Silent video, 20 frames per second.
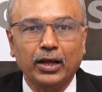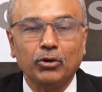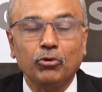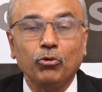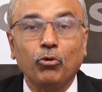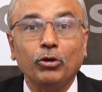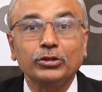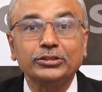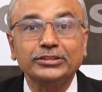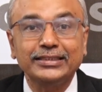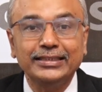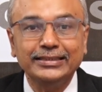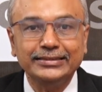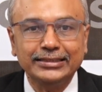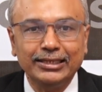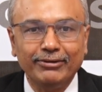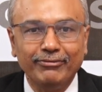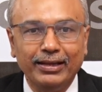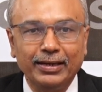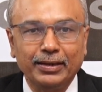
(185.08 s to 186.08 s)
rook on
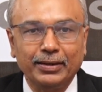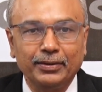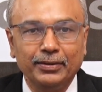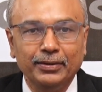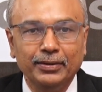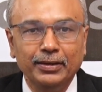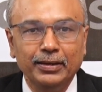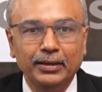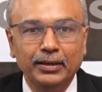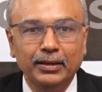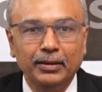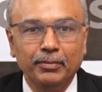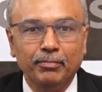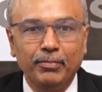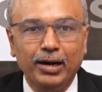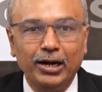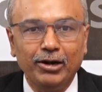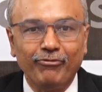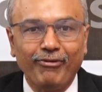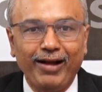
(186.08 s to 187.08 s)
c7,
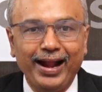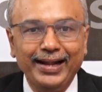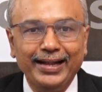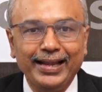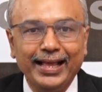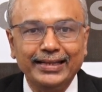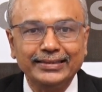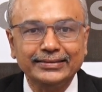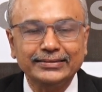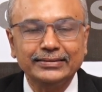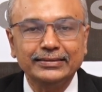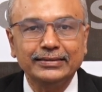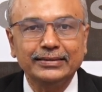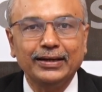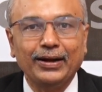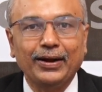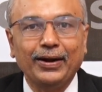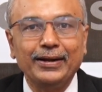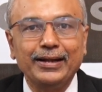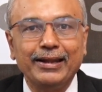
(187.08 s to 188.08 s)
but white has
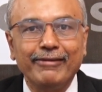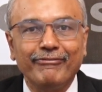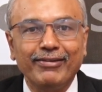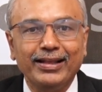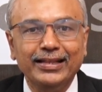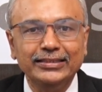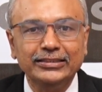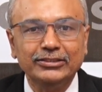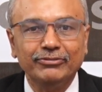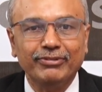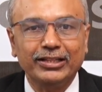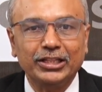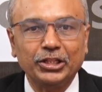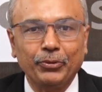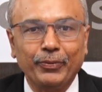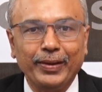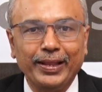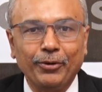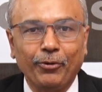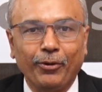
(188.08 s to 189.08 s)
a defense with
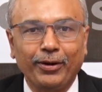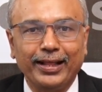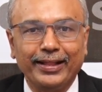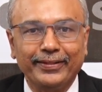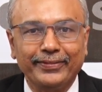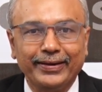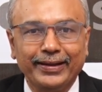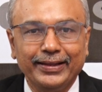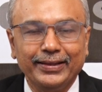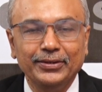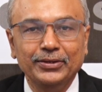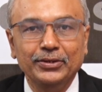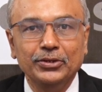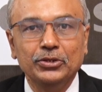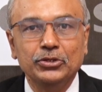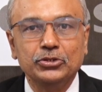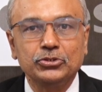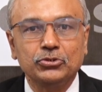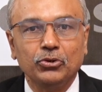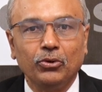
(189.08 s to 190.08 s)
queen on a3.
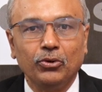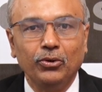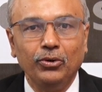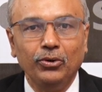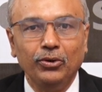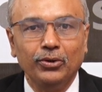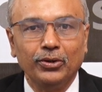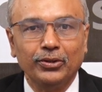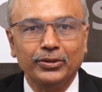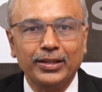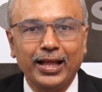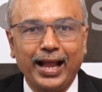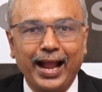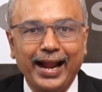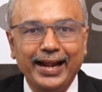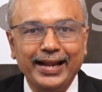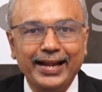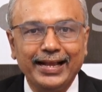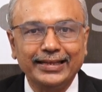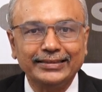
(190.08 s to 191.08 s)
So the
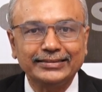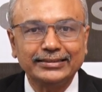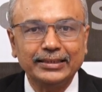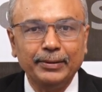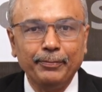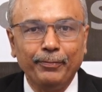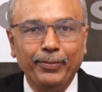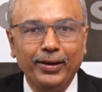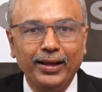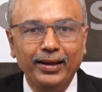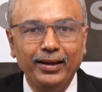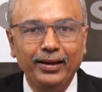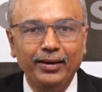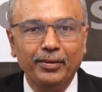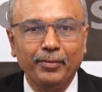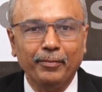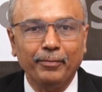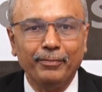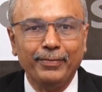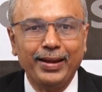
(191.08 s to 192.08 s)
idea is
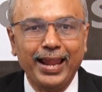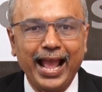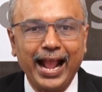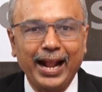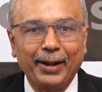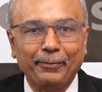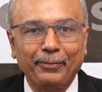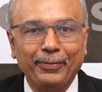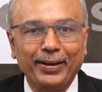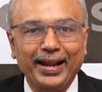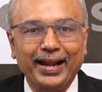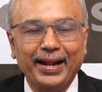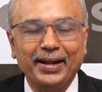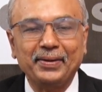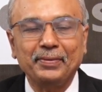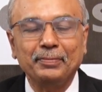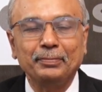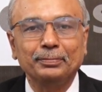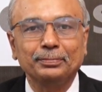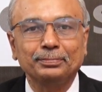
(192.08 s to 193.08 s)
simple. Black
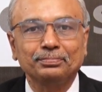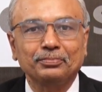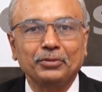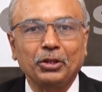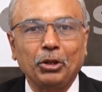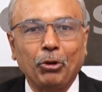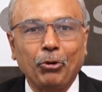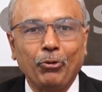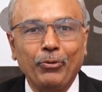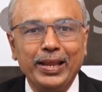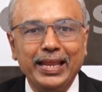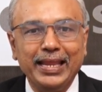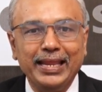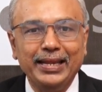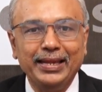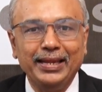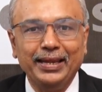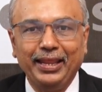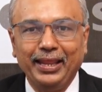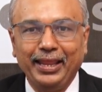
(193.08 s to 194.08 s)
played
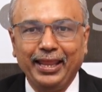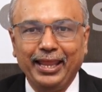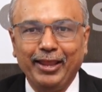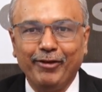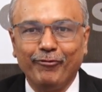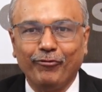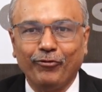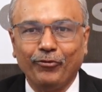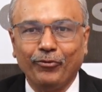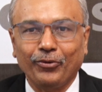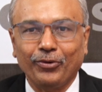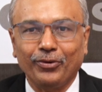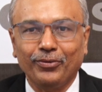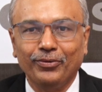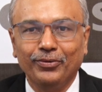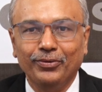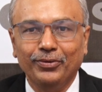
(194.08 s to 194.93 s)
queen a4.